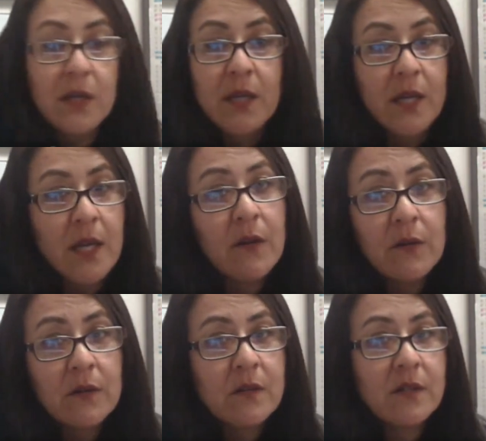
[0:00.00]
He
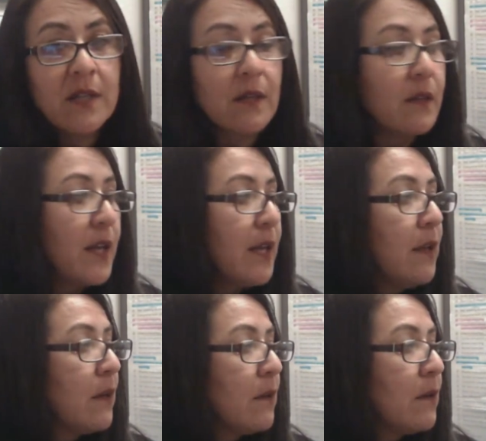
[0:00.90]
couldn't see a
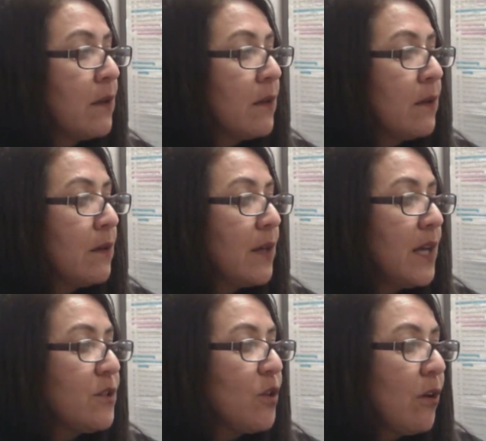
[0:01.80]
lake,
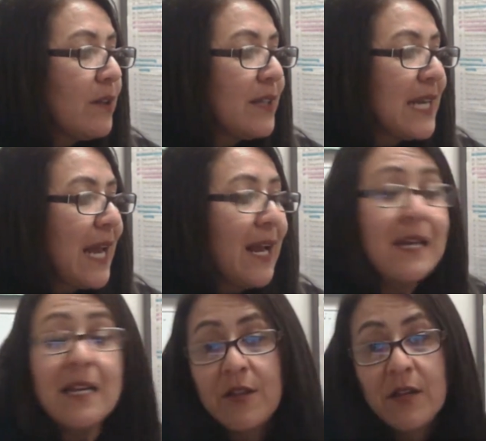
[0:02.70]
and hardly
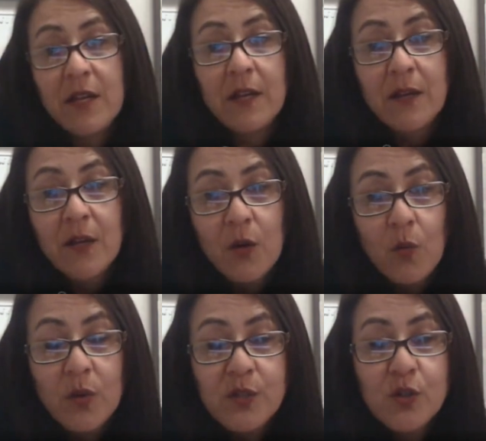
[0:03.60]
anything
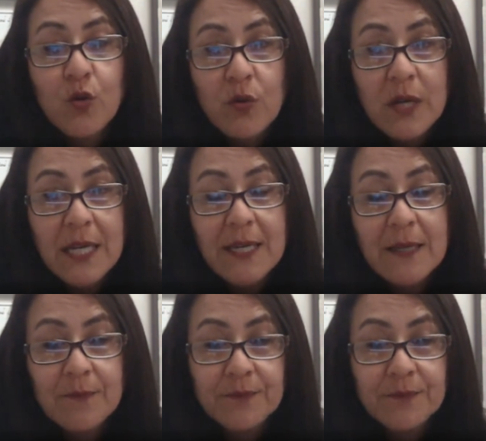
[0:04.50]
was green.